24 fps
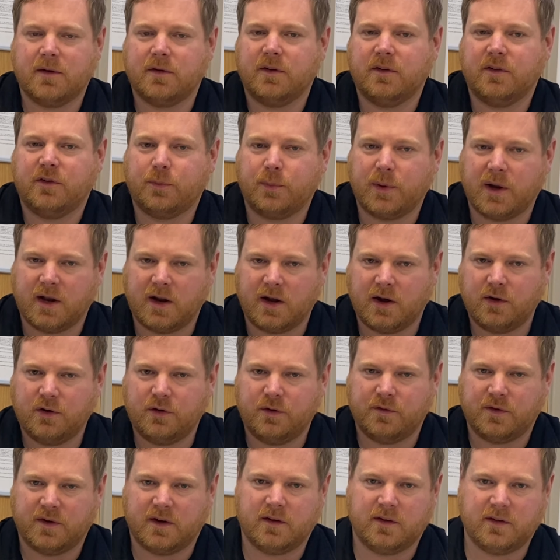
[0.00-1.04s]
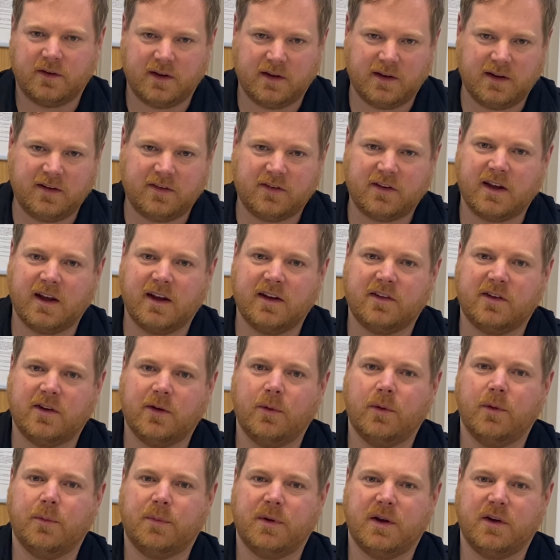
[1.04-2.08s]
you spent over. In this case, it
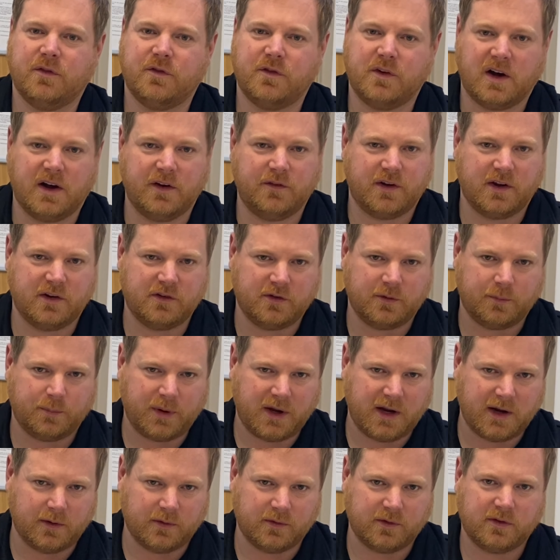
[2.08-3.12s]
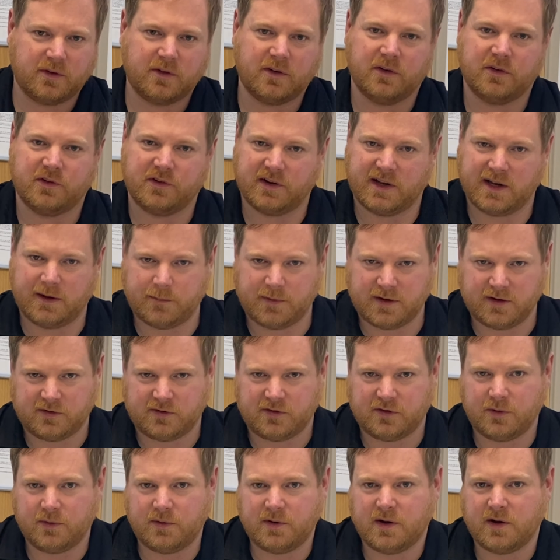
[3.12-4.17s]
would be £500, because your limit's
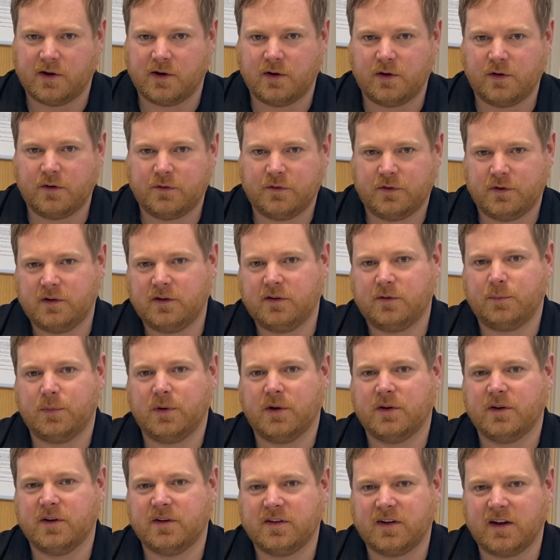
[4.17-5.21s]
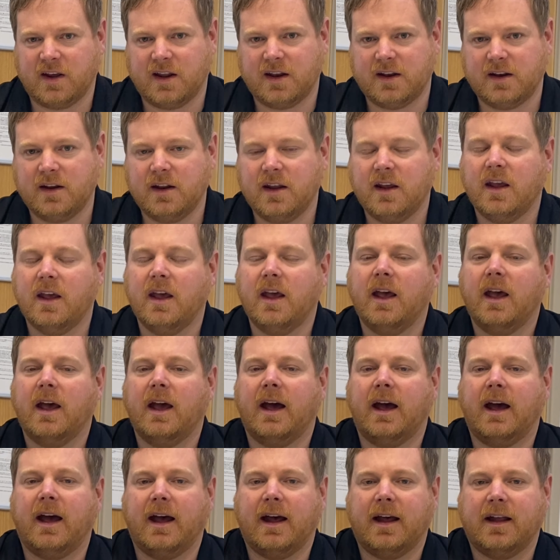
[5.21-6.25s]
2.5 on this block of 10,
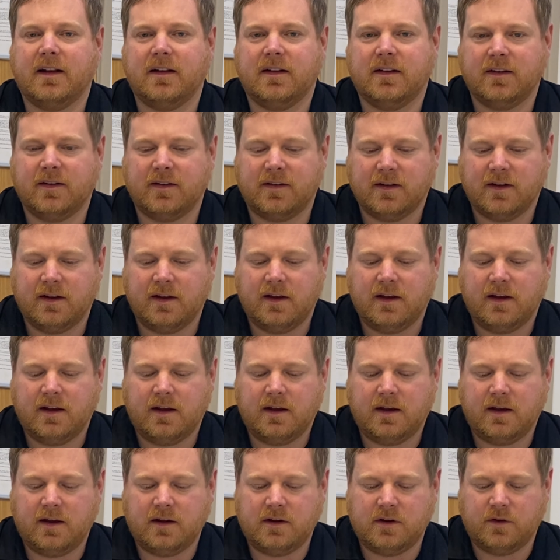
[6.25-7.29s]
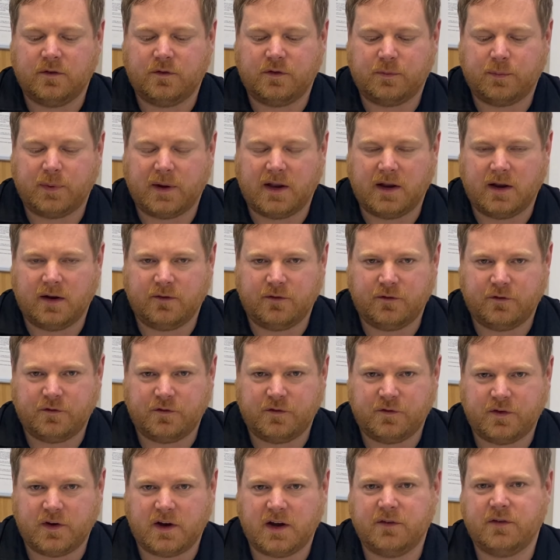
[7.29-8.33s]
and you've spent
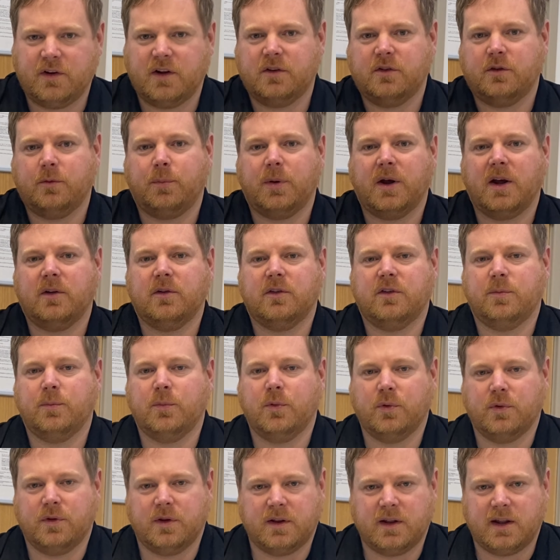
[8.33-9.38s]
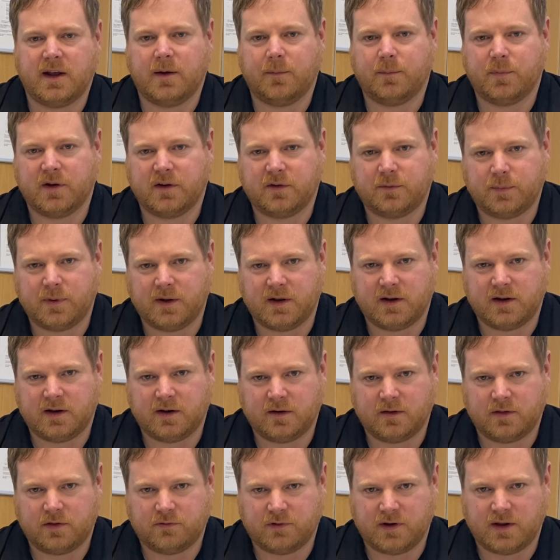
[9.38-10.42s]
£500 more than that by spending
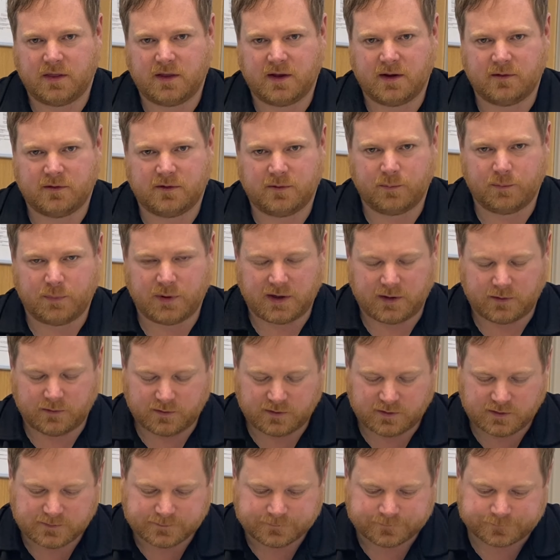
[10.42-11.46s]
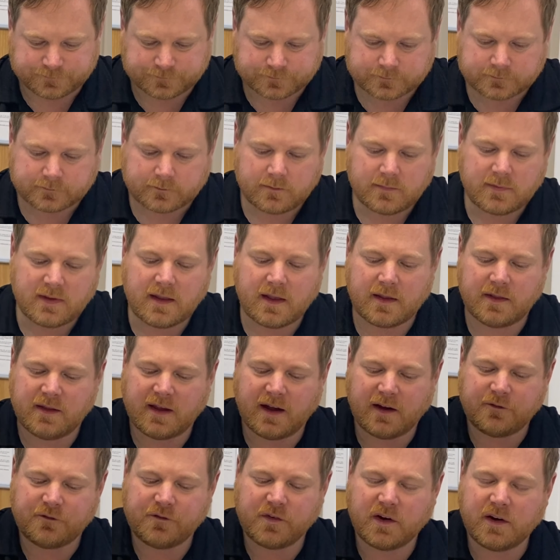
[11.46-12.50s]
£3,000.
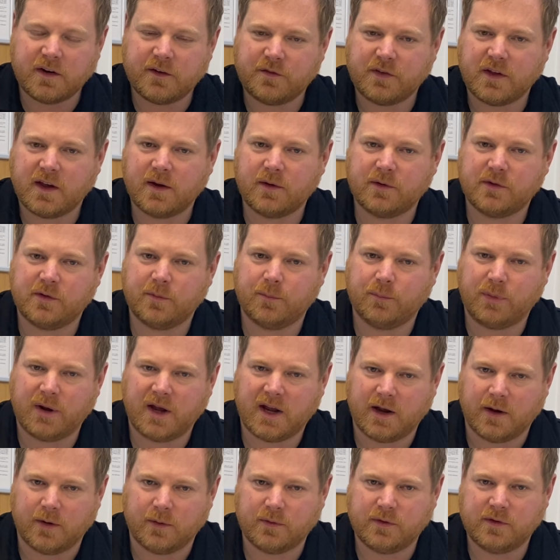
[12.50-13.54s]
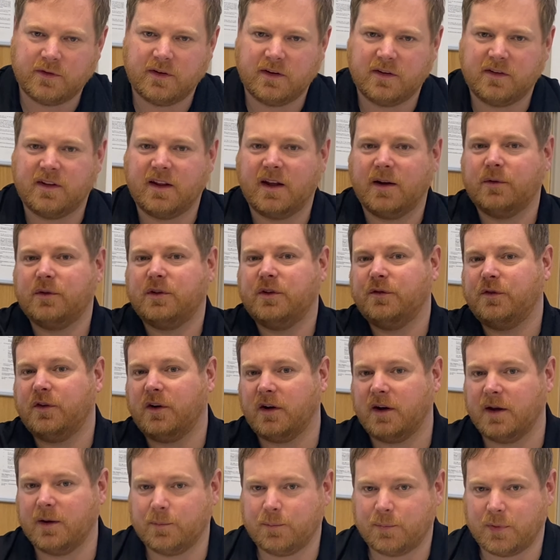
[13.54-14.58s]
That £5,000 is now
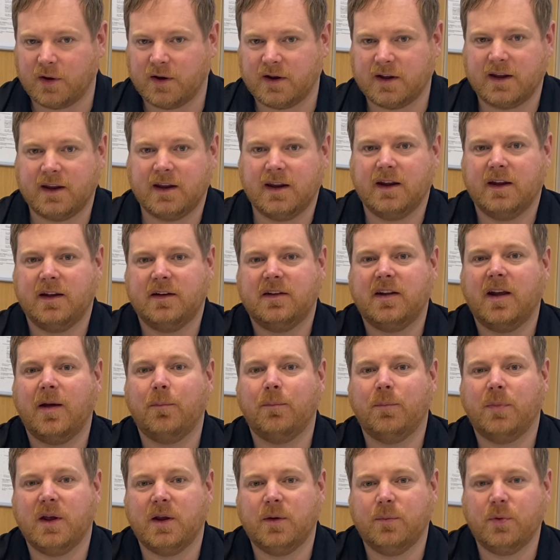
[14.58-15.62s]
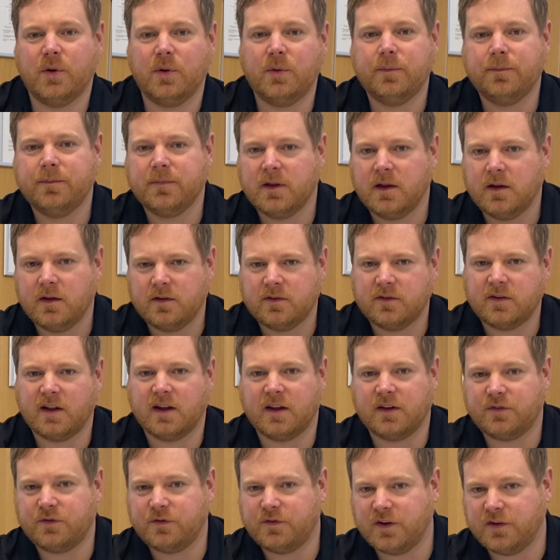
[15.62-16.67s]
divided by 10 people, so
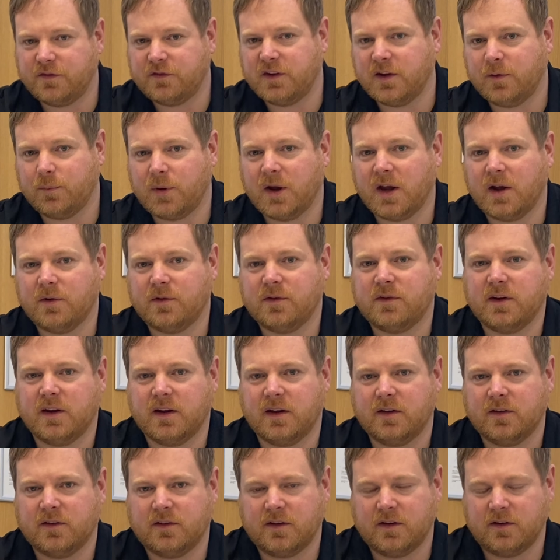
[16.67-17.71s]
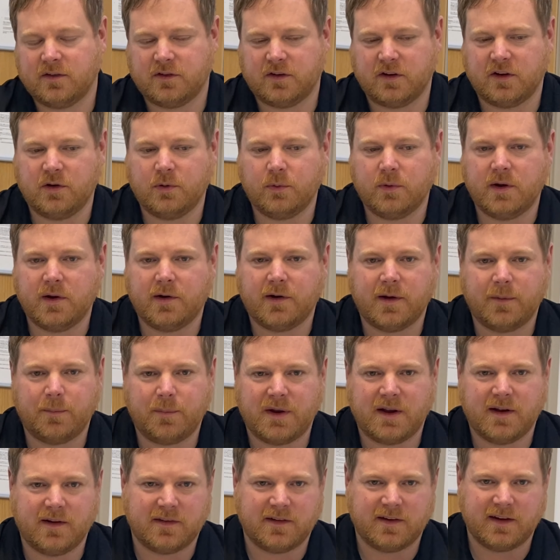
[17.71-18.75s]
that's £50 each. So your
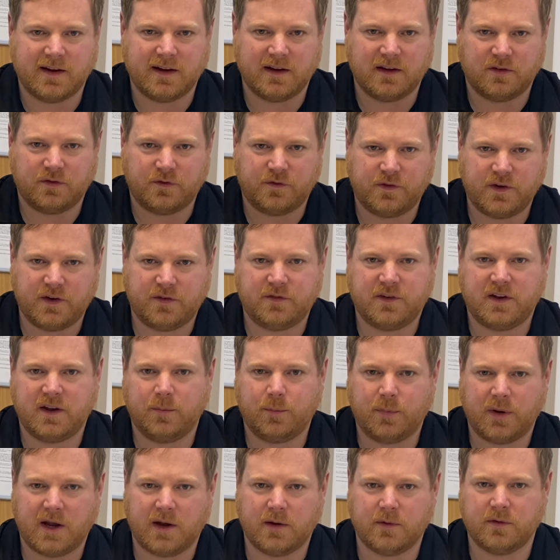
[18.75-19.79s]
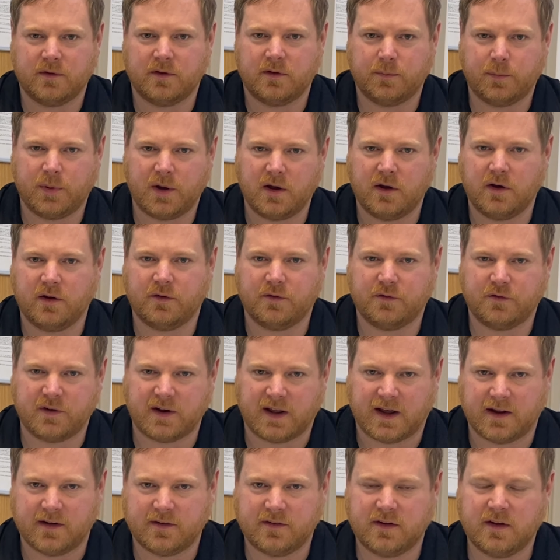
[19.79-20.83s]
liability is £50 per
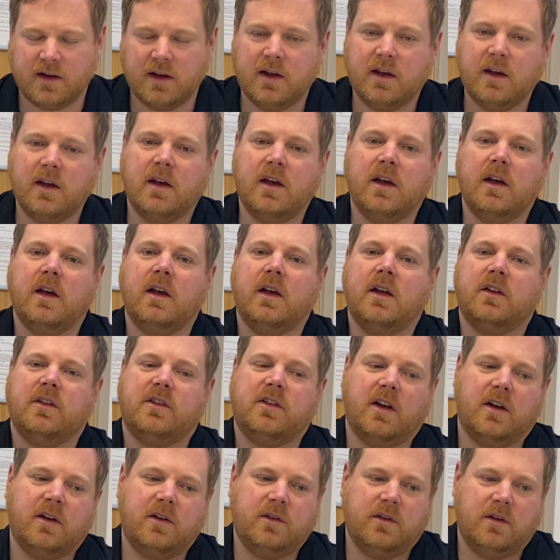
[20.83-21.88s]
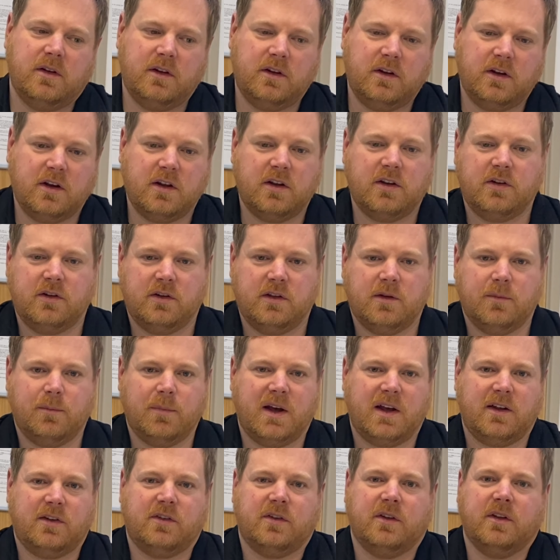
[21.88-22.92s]
flat. So you can do the
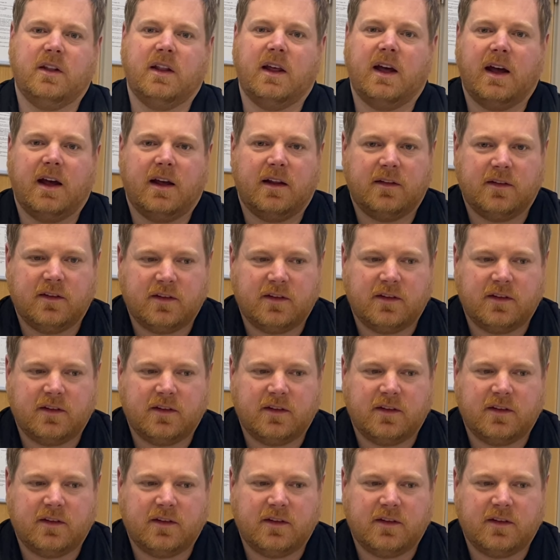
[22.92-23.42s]
maths on that and